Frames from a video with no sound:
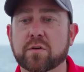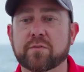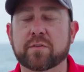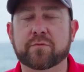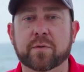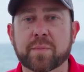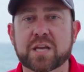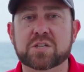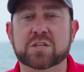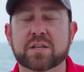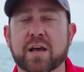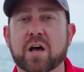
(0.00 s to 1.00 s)
of
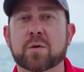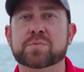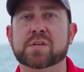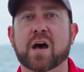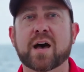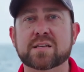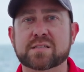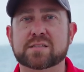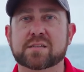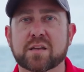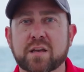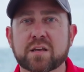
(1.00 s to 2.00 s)
information helps
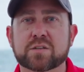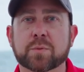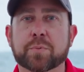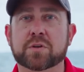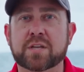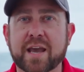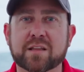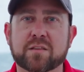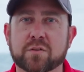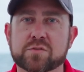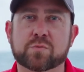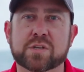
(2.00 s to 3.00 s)
us to protect
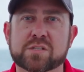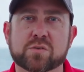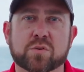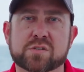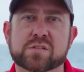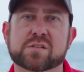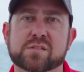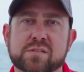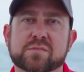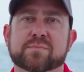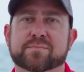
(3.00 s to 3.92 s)
those resources.